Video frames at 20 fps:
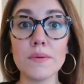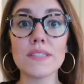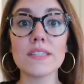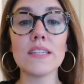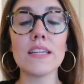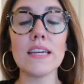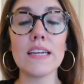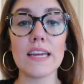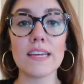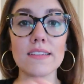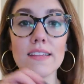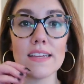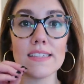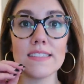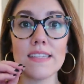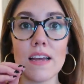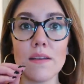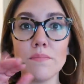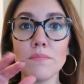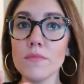was cleaning,
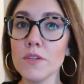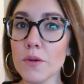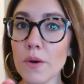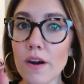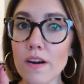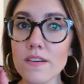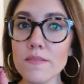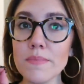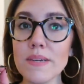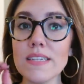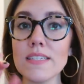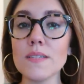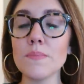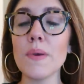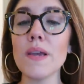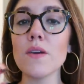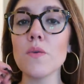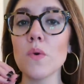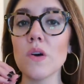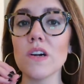last time you heard me
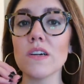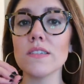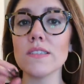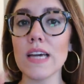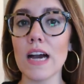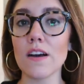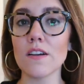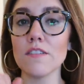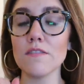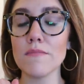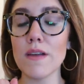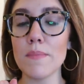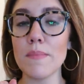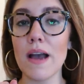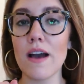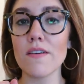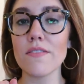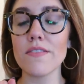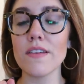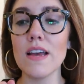speak words out of my
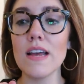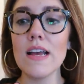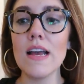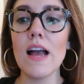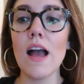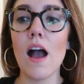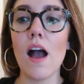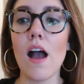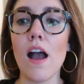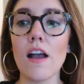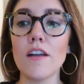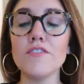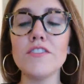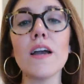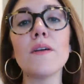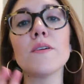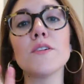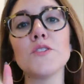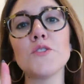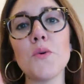mouth, I've
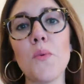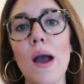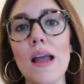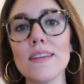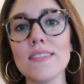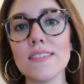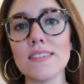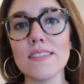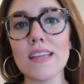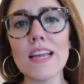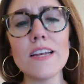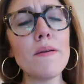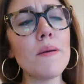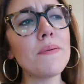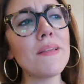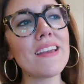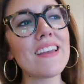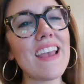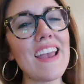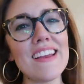showered twice. And you might
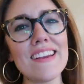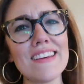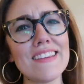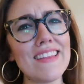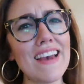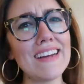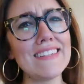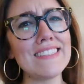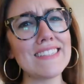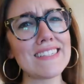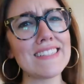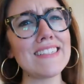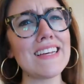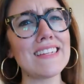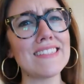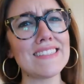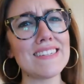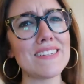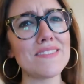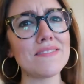be like, Katie, that's
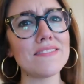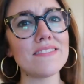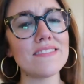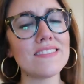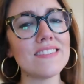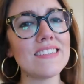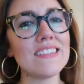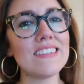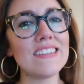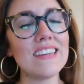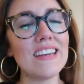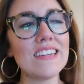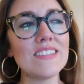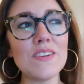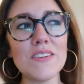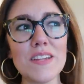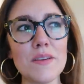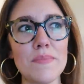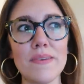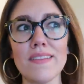excessive. It's
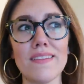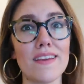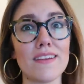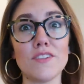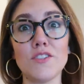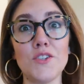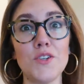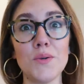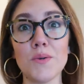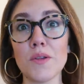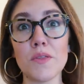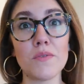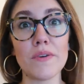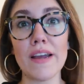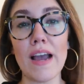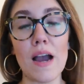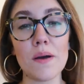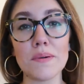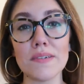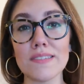only been like 2 or
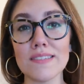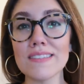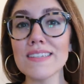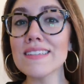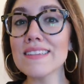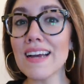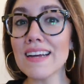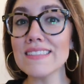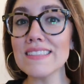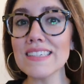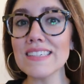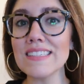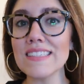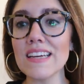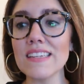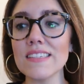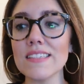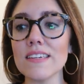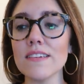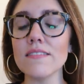3 hours. Like, that's
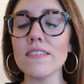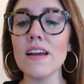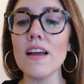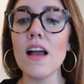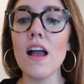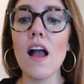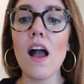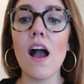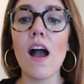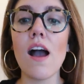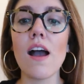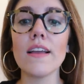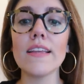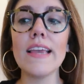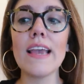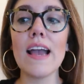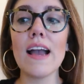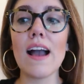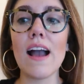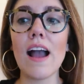excessive.
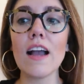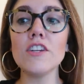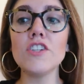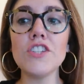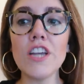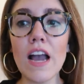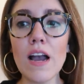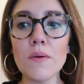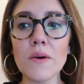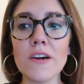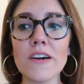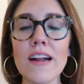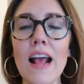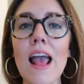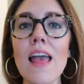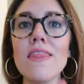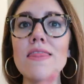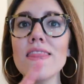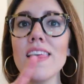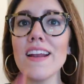Yeah, I showered
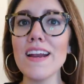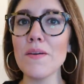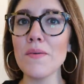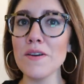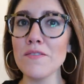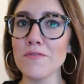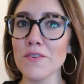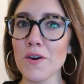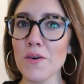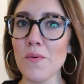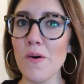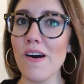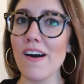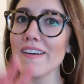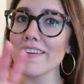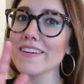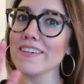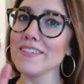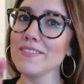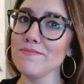and then I went for a
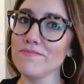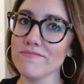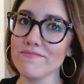walk.